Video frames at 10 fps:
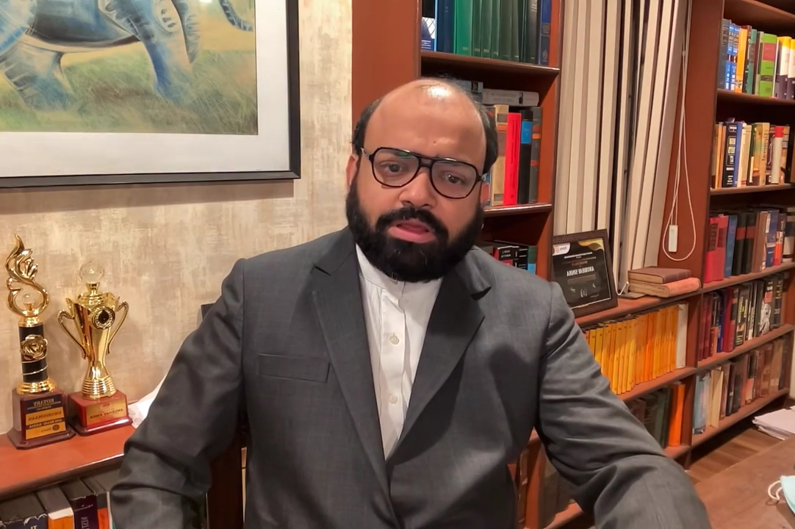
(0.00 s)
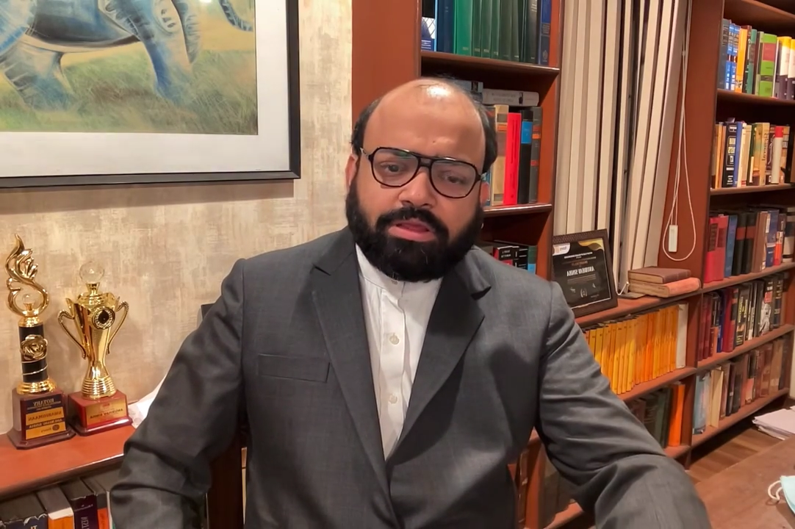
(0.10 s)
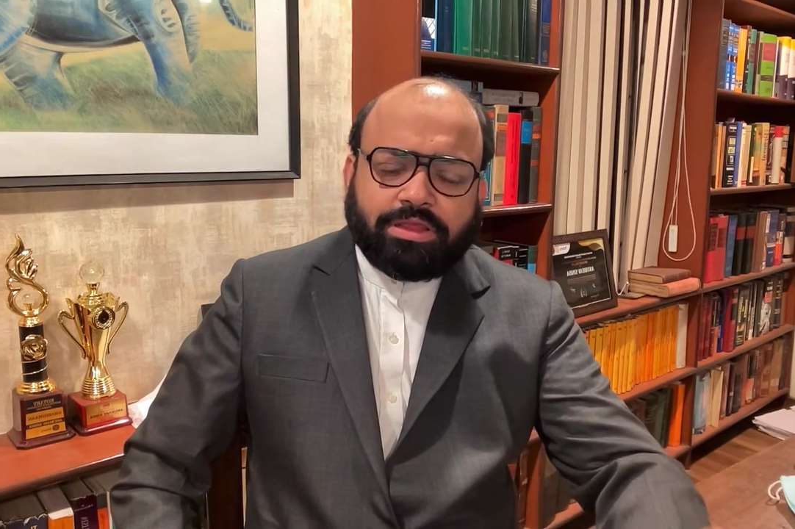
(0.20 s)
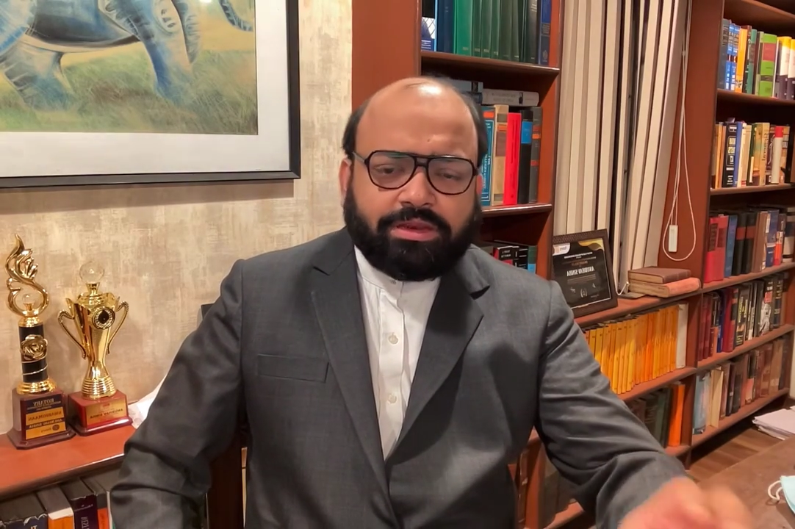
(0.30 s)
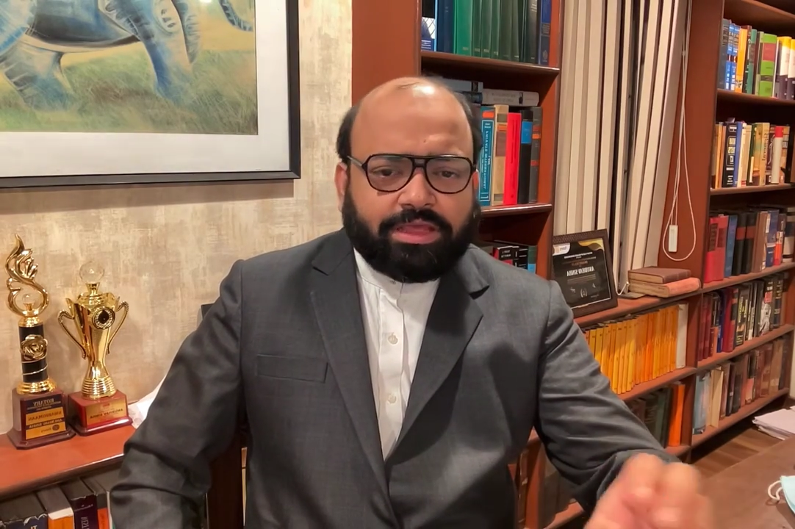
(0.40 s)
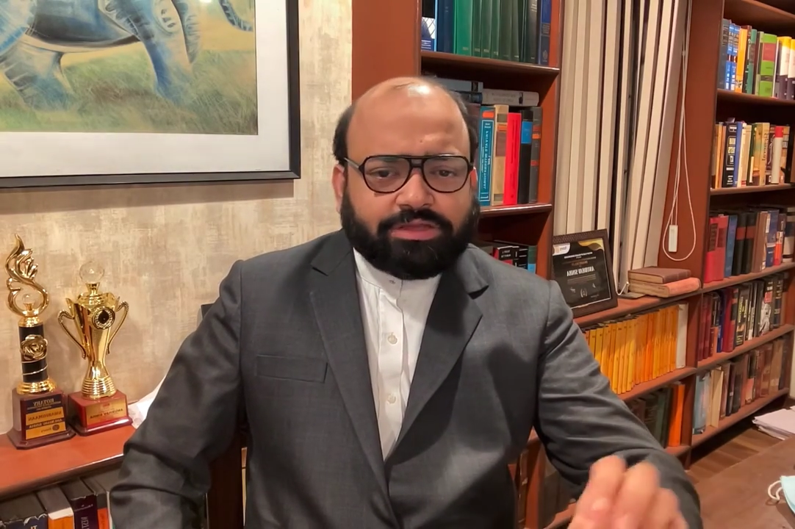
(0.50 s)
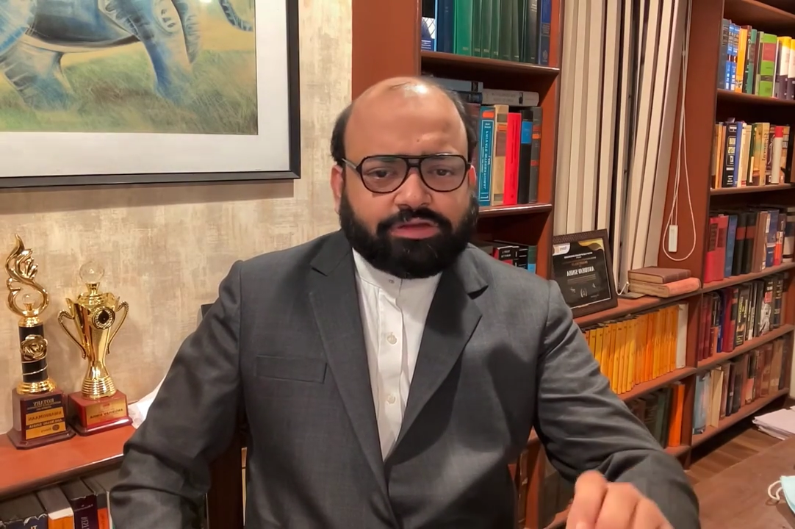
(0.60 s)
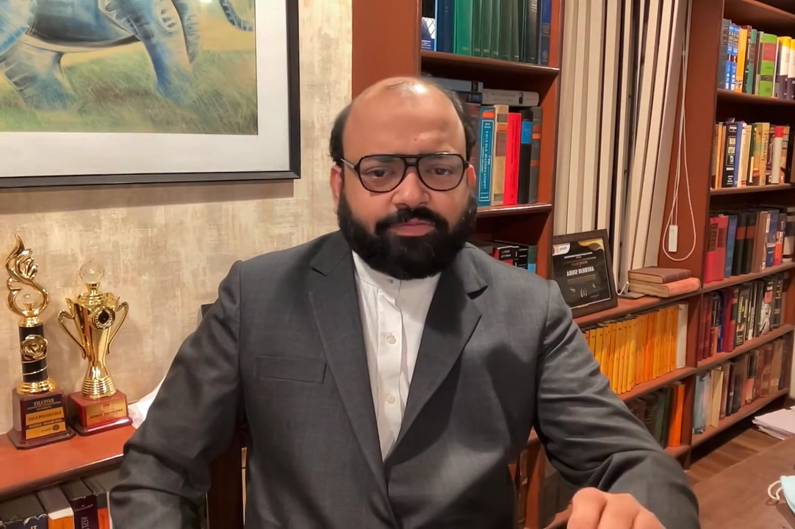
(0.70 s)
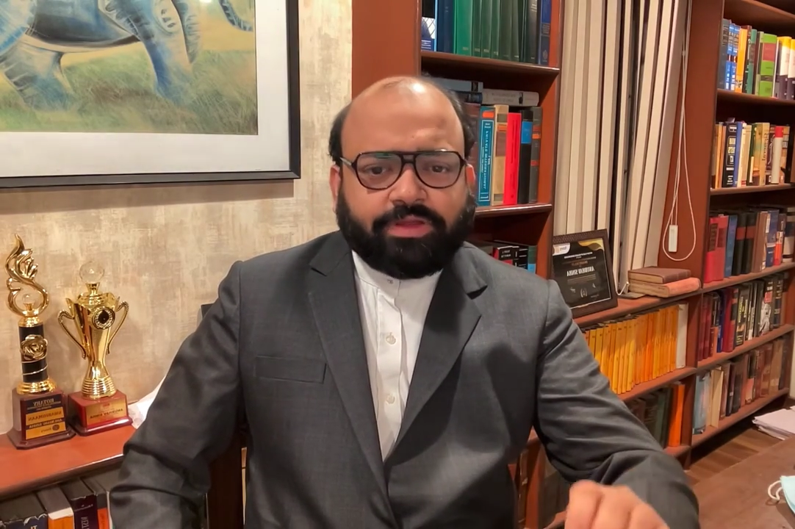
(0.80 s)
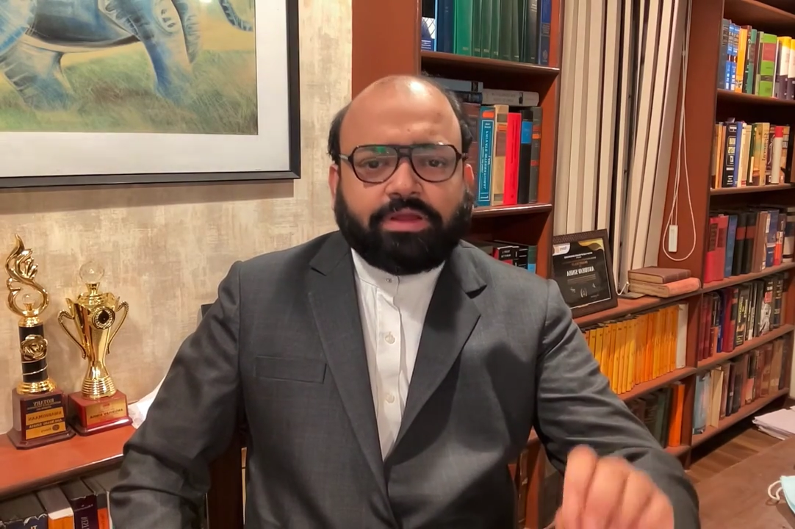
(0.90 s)
in case
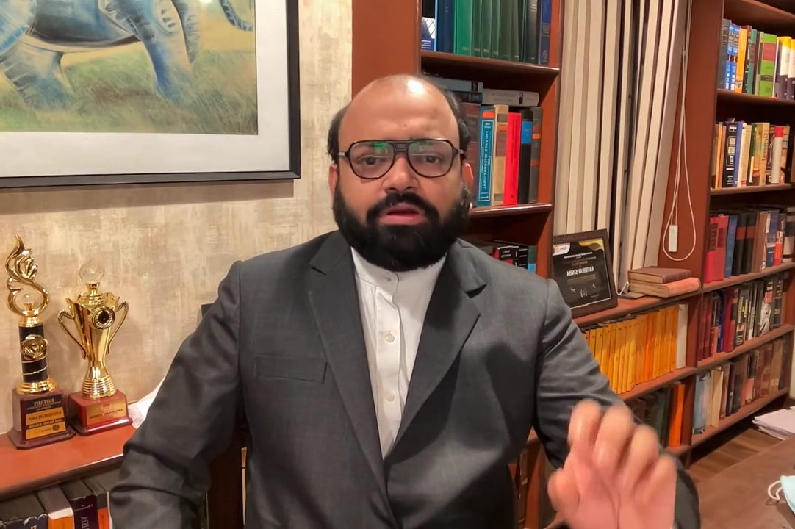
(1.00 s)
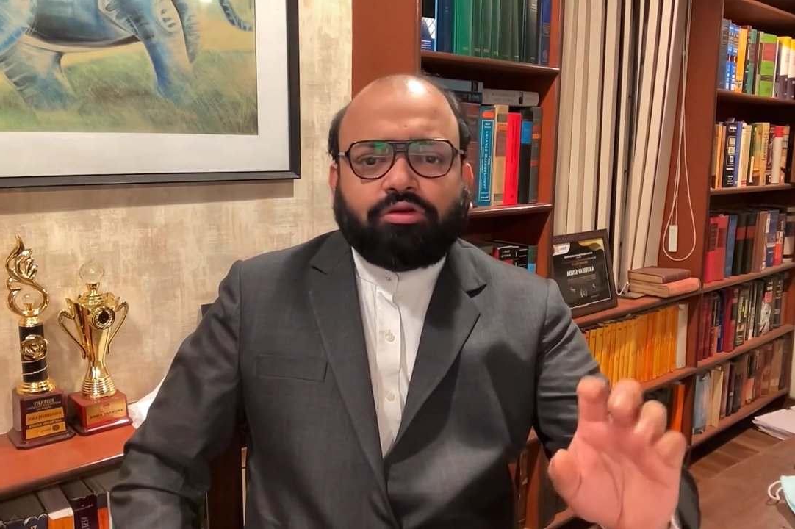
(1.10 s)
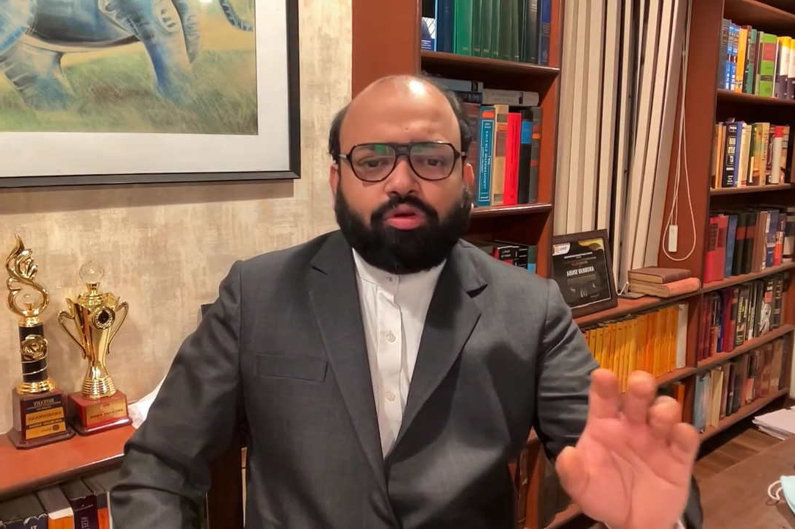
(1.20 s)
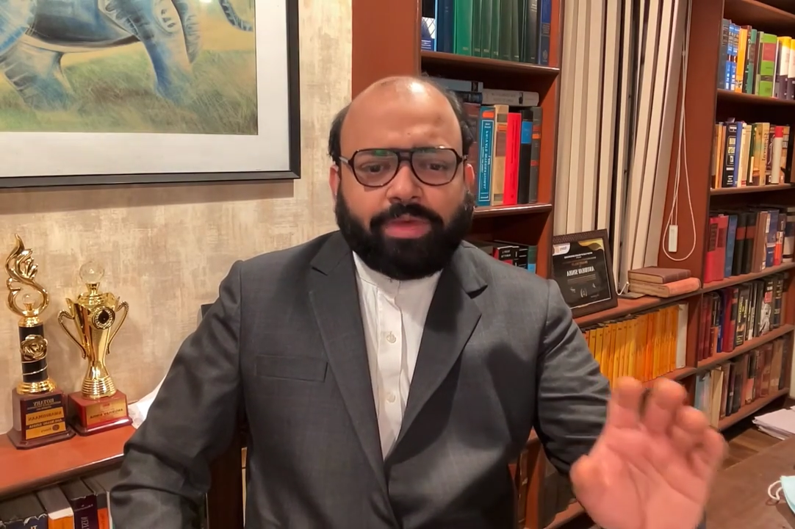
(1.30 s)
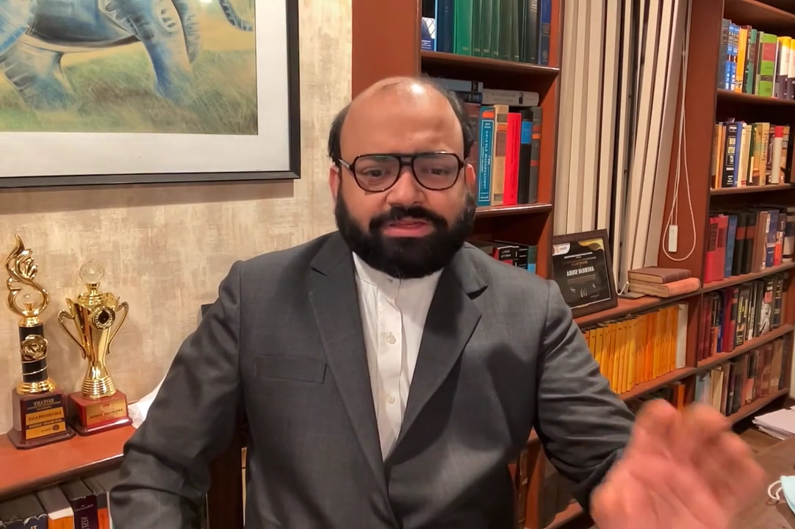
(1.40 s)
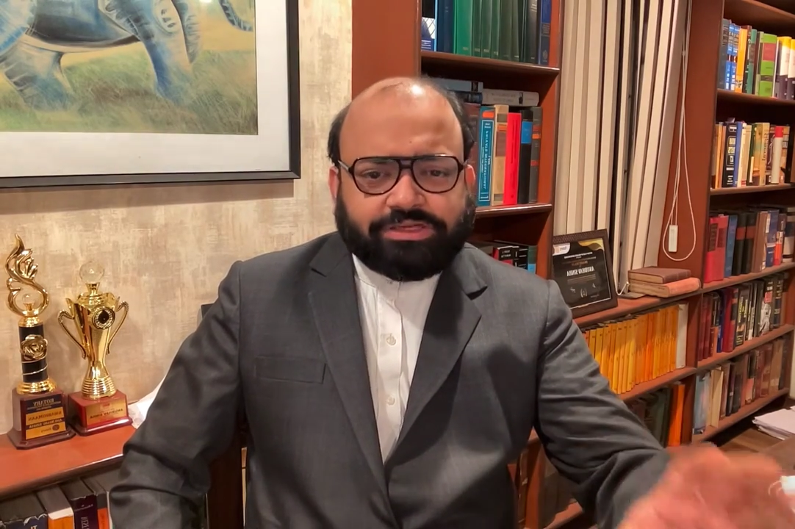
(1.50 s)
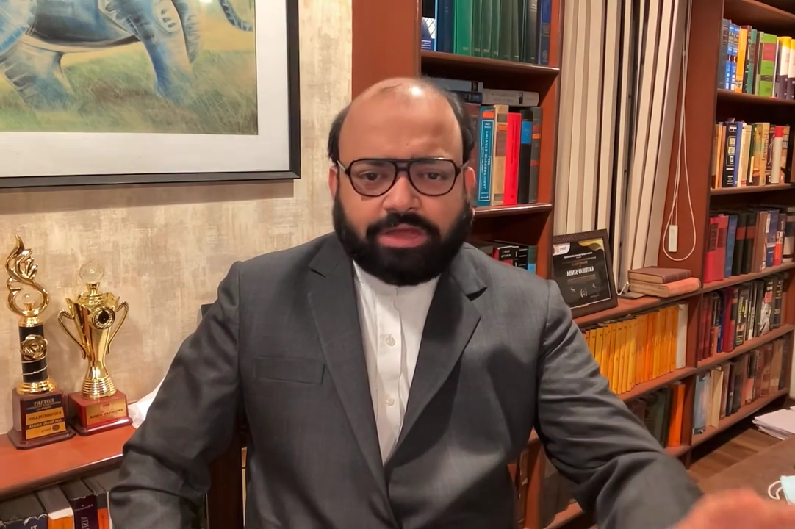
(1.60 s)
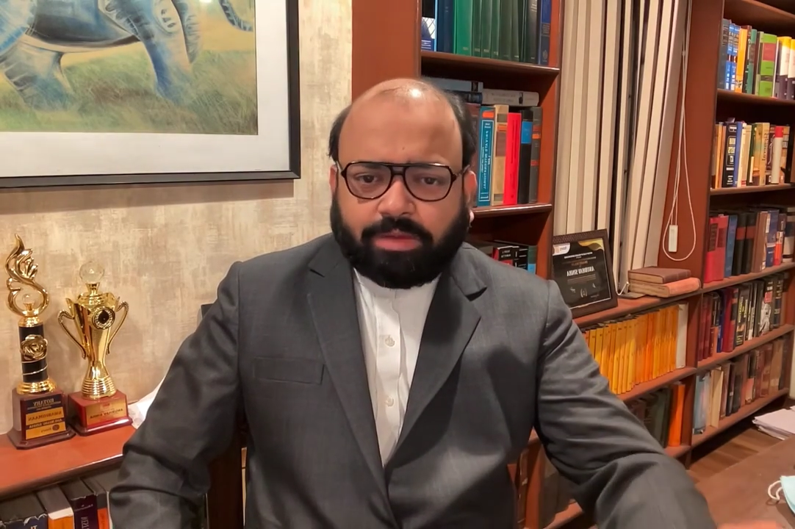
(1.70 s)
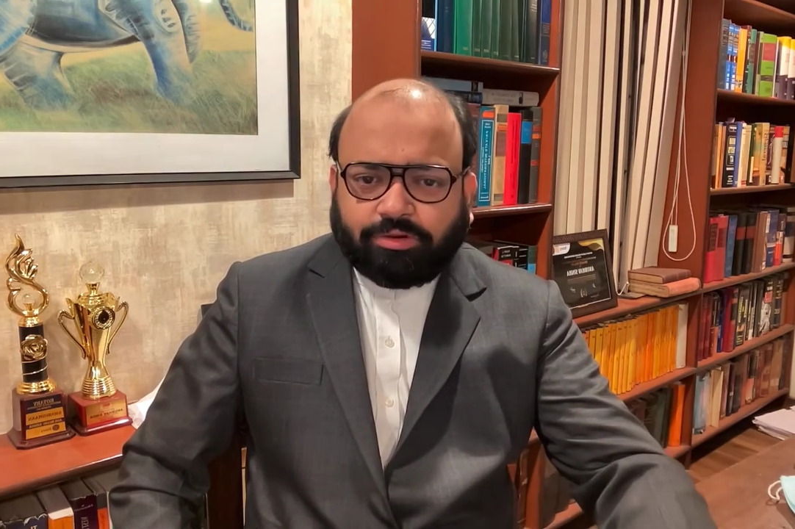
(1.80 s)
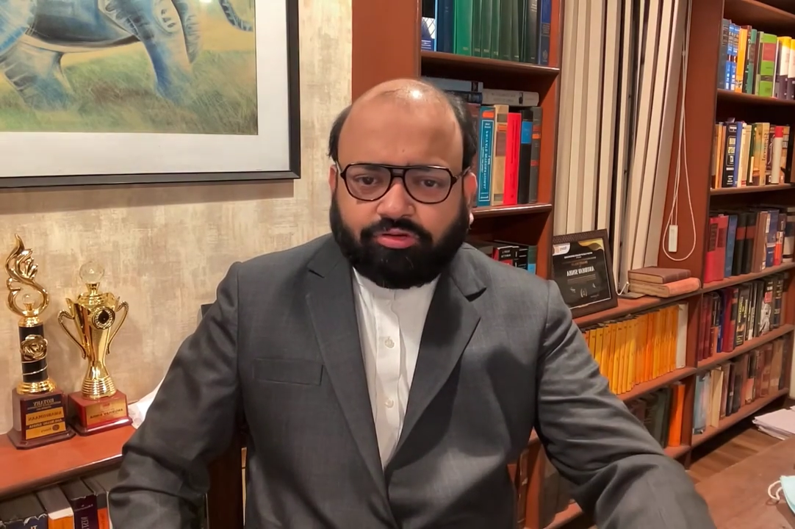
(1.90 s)
of a domestic
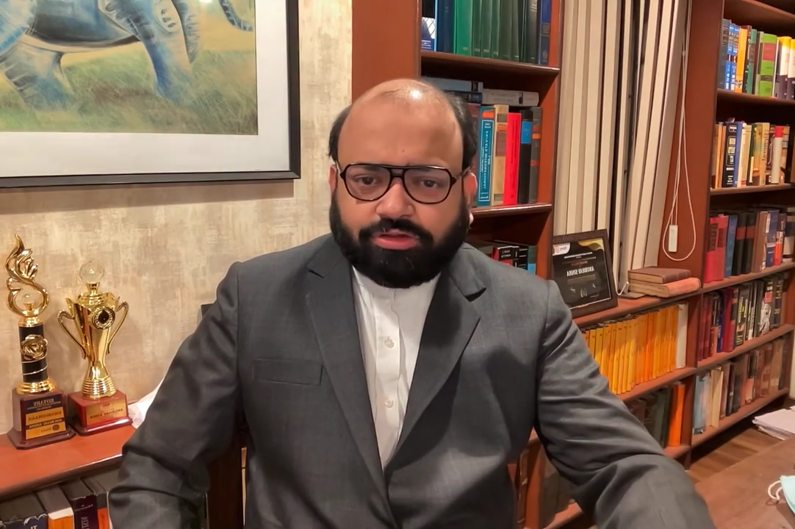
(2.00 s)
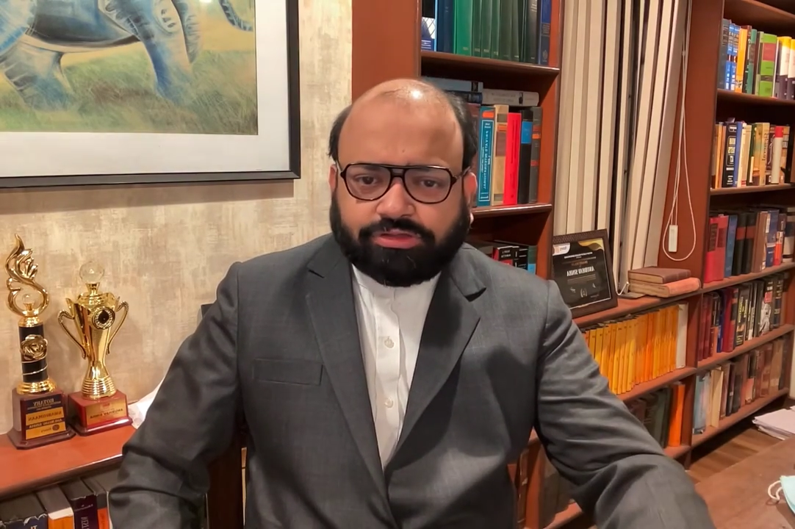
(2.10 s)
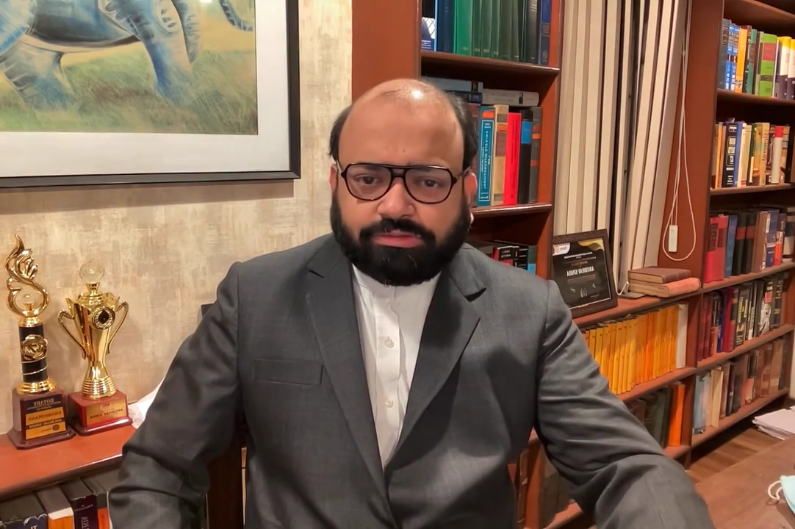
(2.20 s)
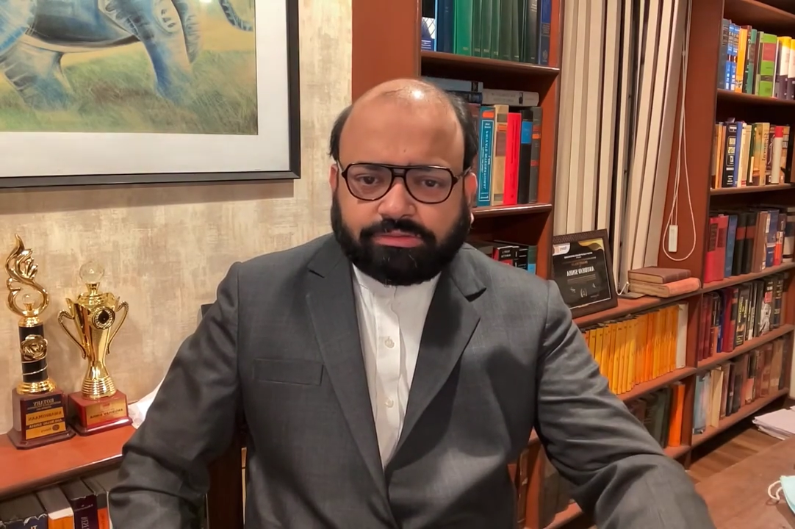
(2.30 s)
arbitration,